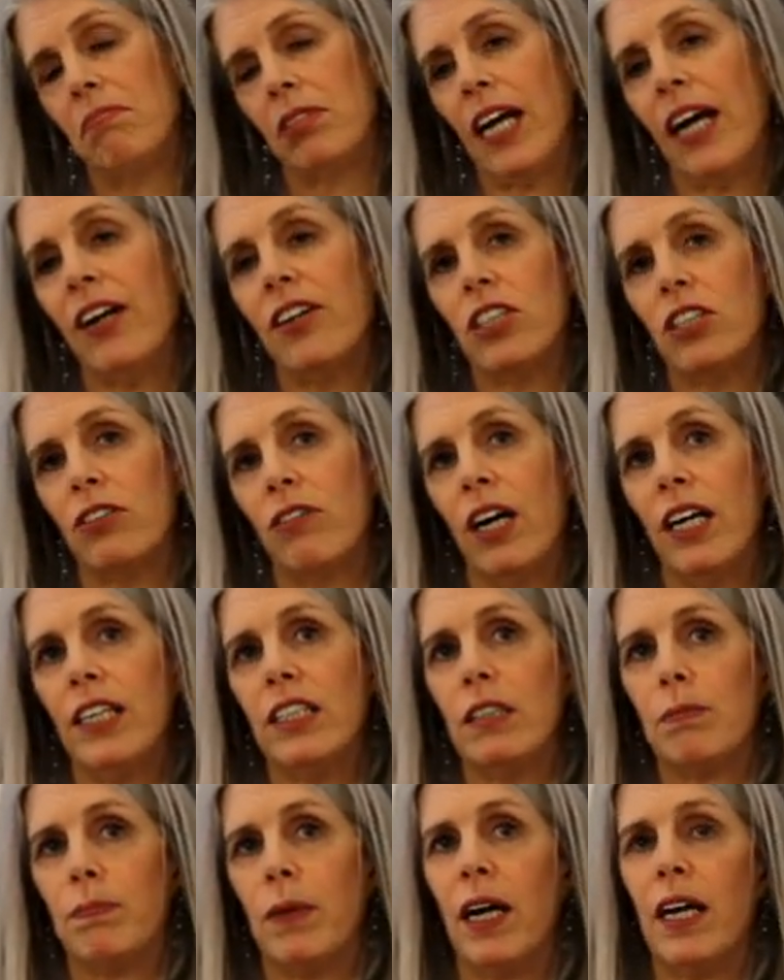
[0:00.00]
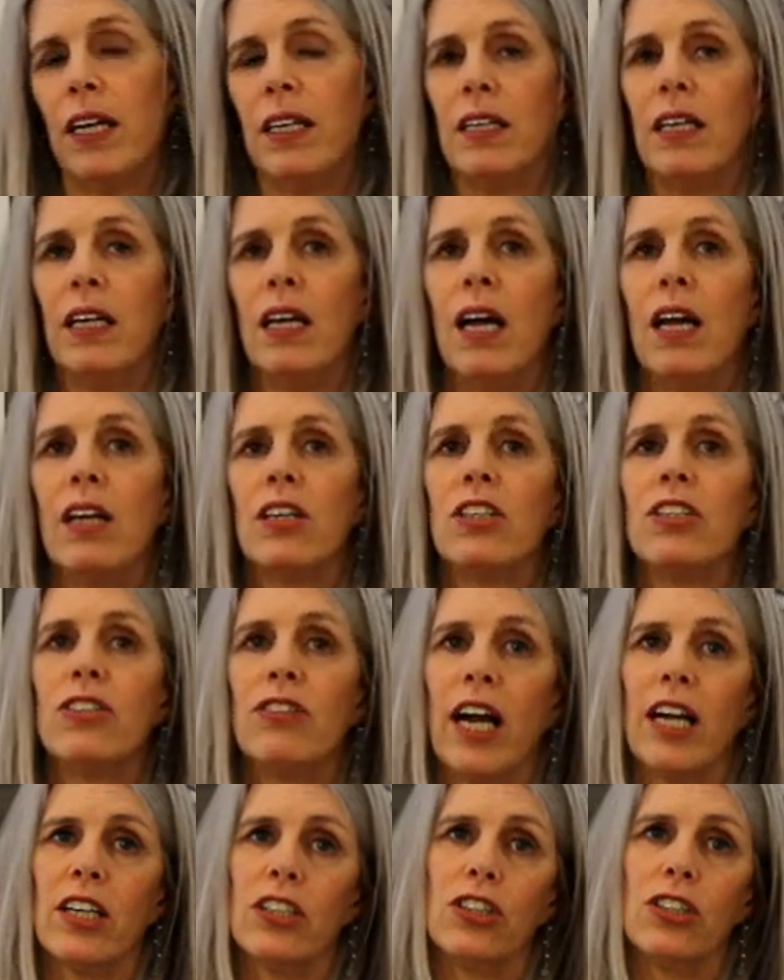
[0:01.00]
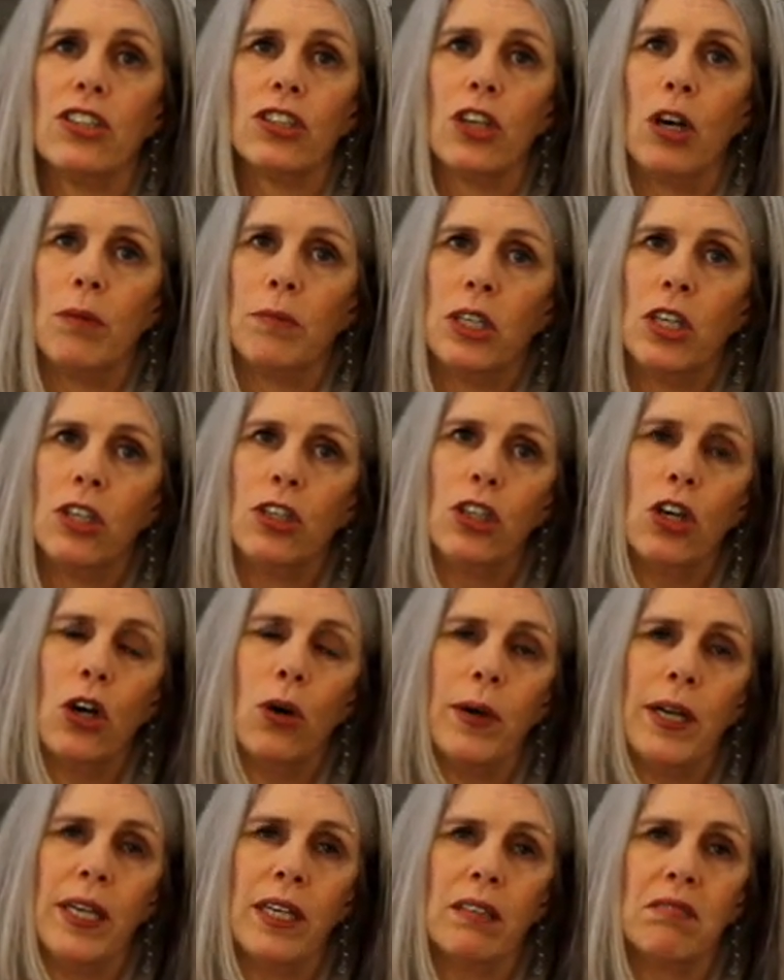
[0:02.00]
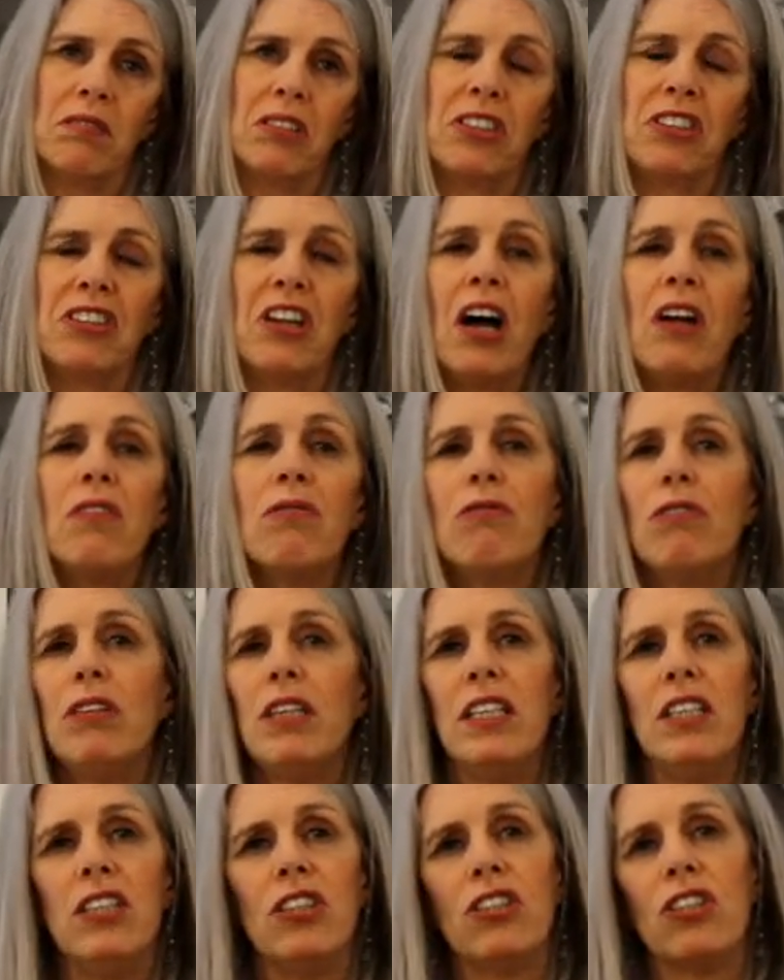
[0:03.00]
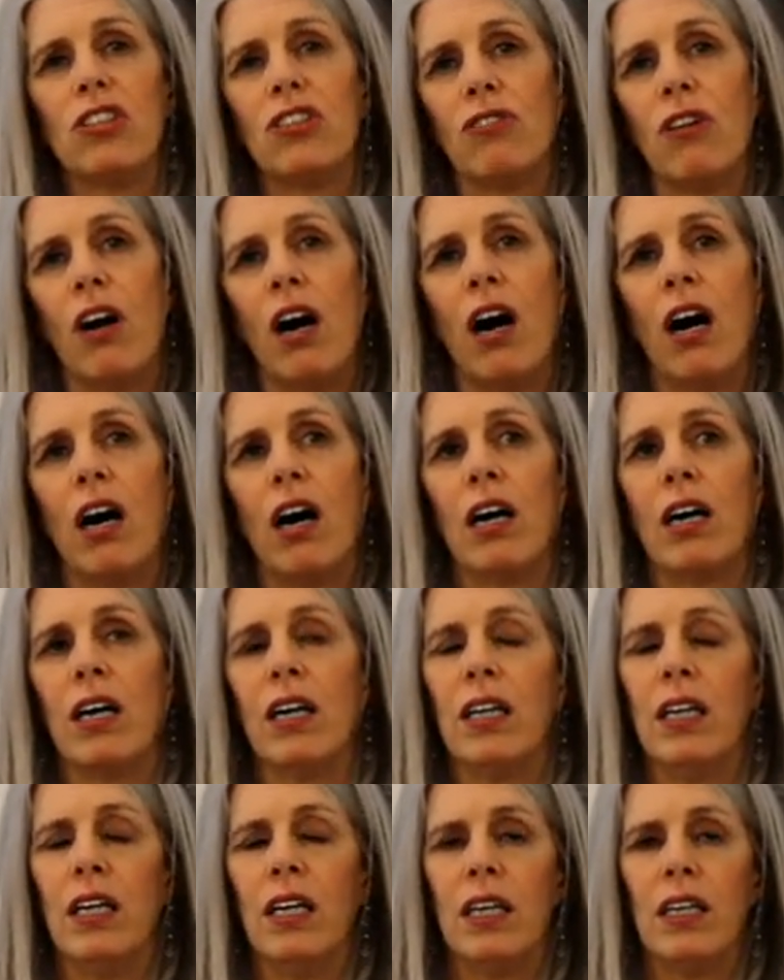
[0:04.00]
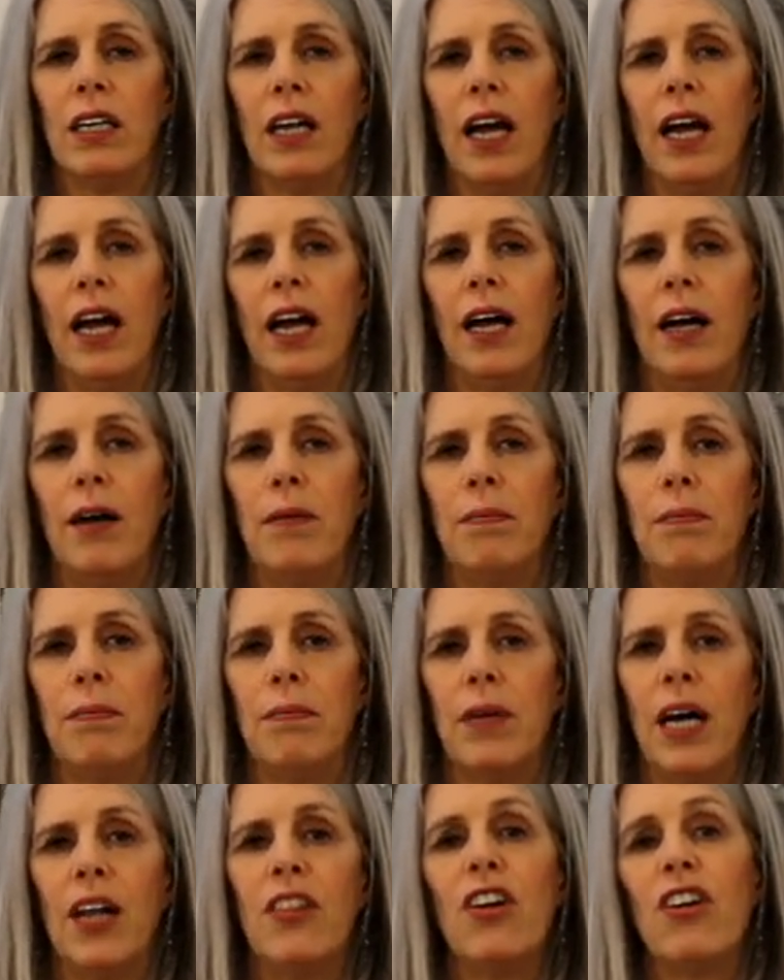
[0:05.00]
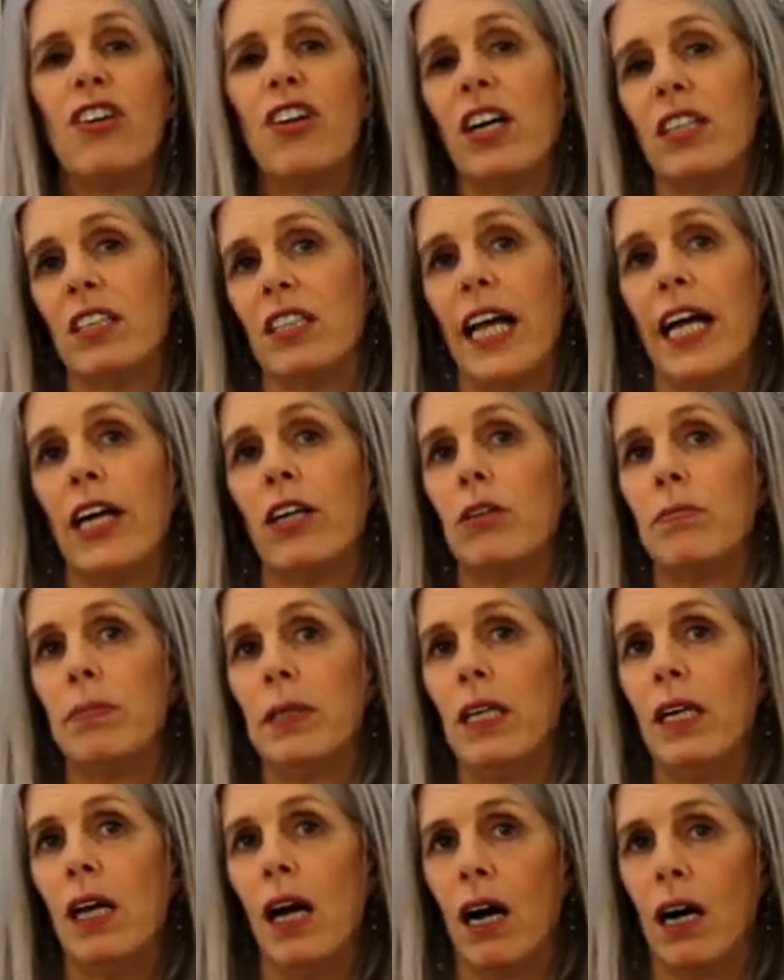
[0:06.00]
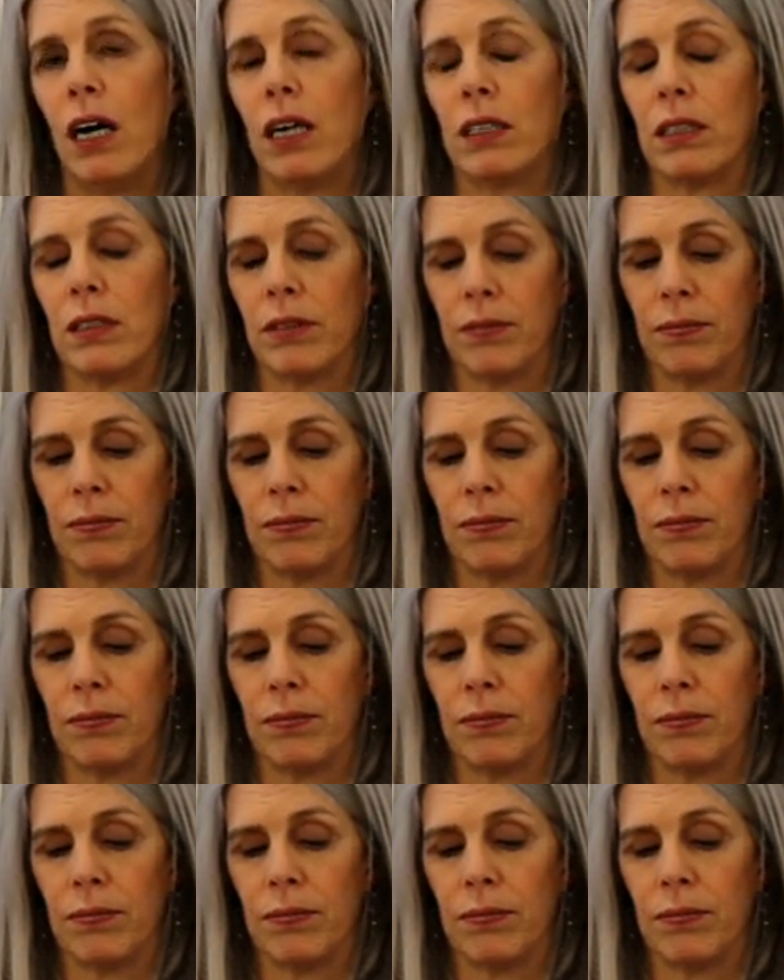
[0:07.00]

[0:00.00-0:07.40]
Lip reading: characterised by contractions coming and going. They're not really strong, and they're not terribly long.